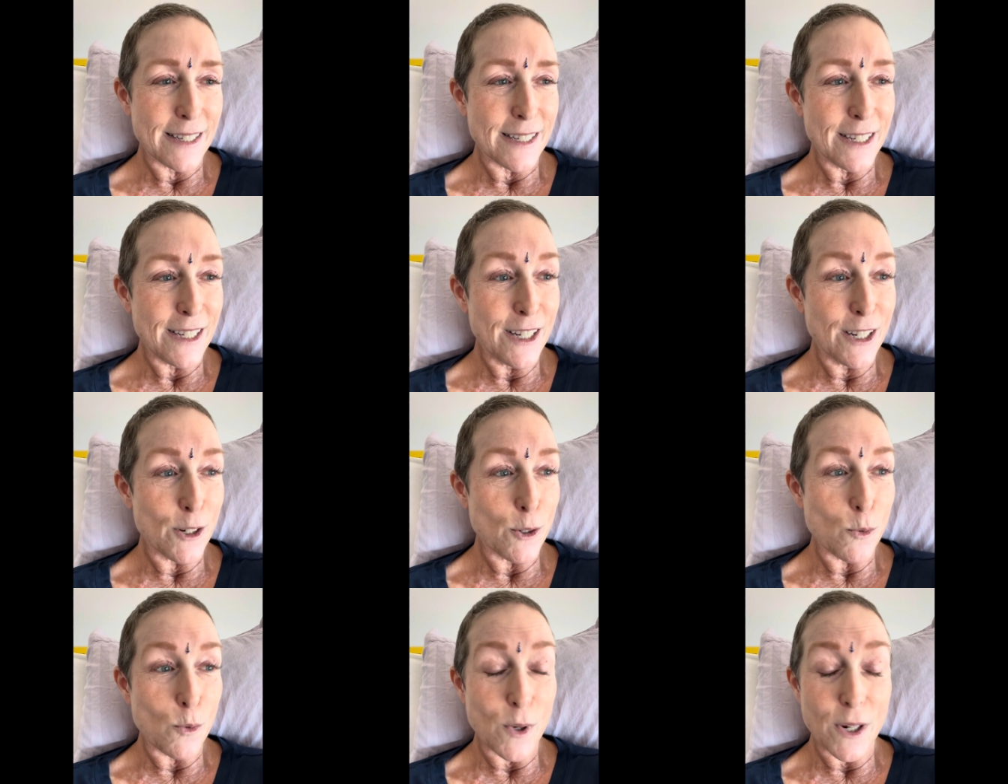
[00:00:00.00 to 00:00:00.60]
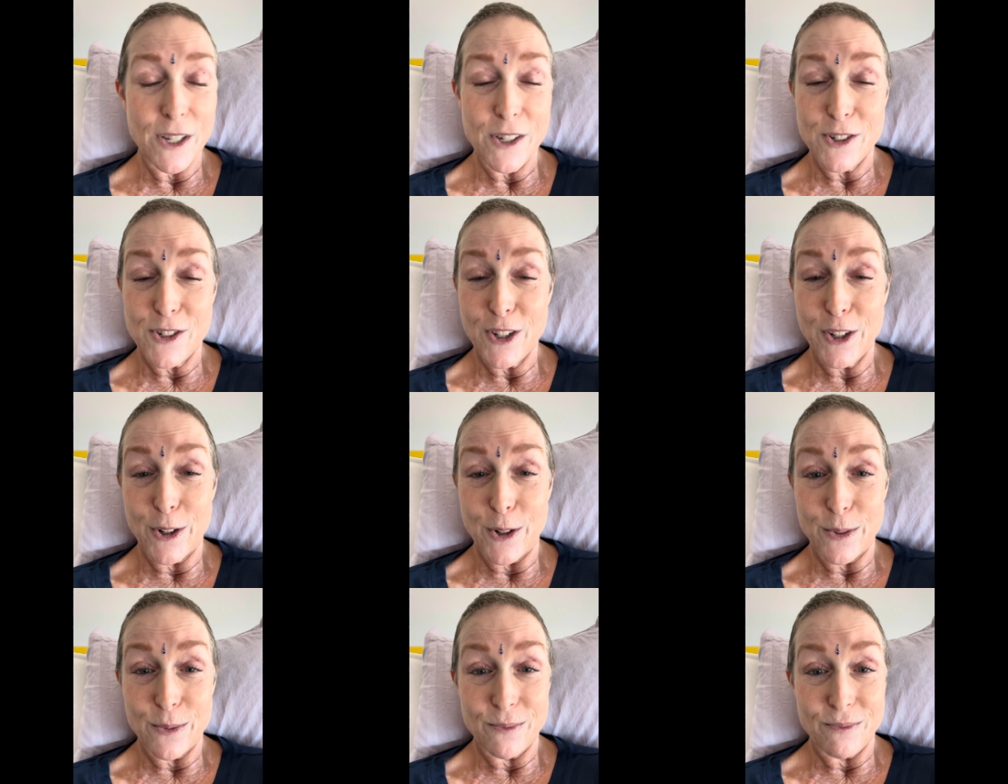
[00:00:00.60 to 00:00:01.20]
what do you
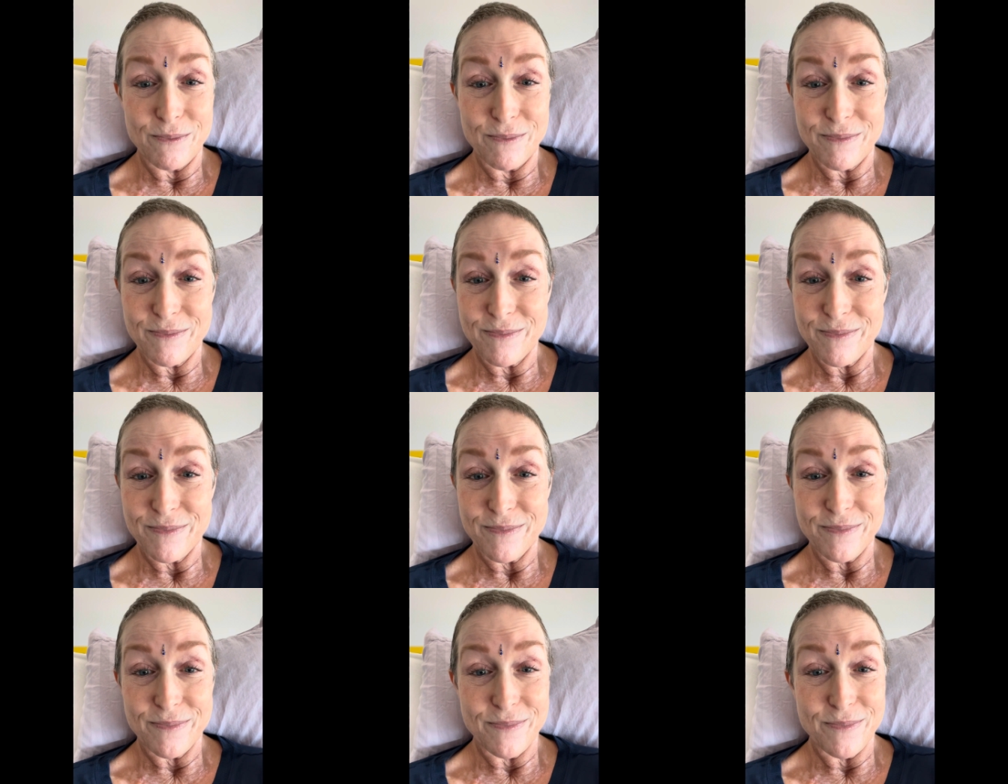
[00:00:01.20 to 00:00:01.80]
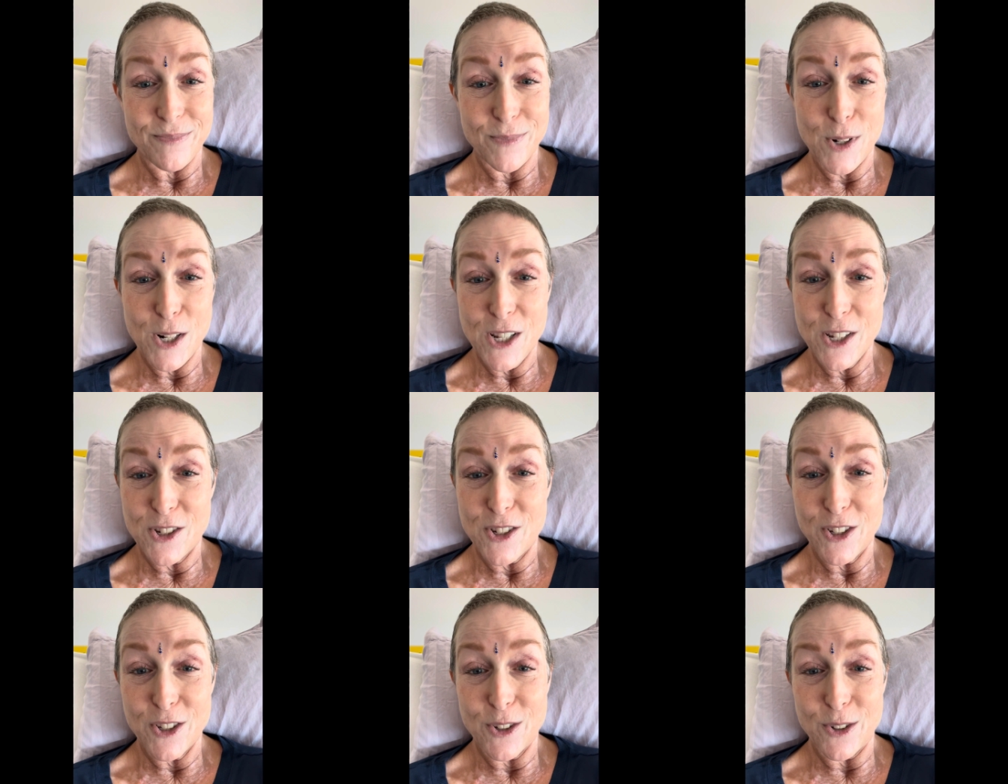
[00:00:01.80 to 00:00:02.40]
do? What do
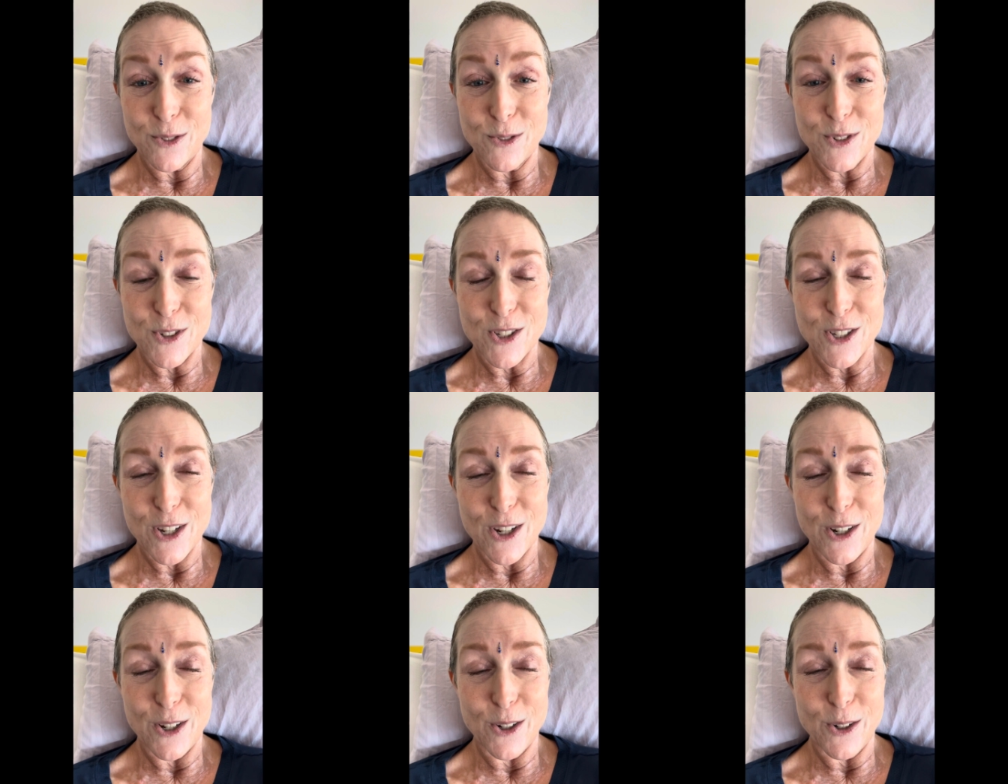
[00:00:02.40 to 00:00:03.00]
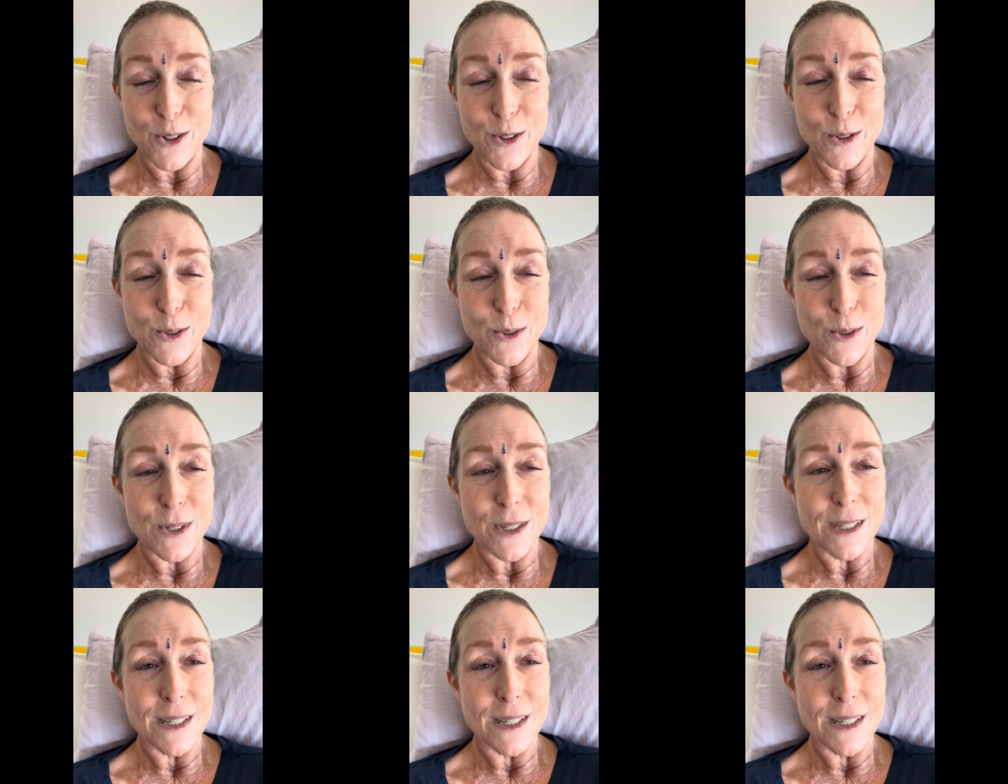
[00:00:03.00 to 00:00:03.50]
you do? So